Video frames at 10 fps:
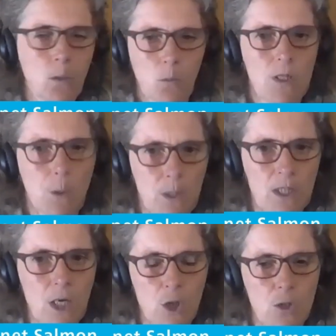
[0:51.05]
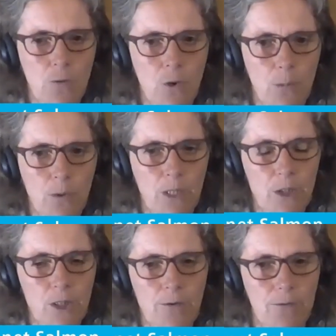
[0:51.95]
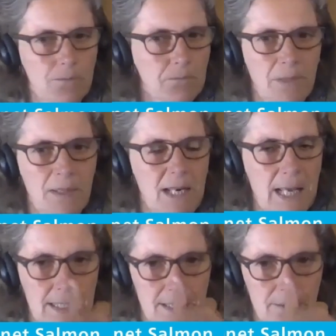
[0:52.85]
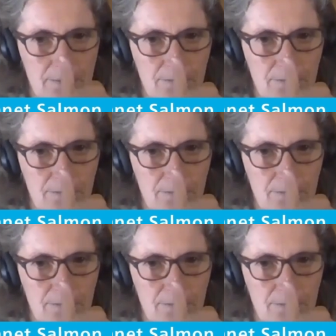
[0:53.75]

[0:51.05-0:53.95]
with no intention of going productive in the next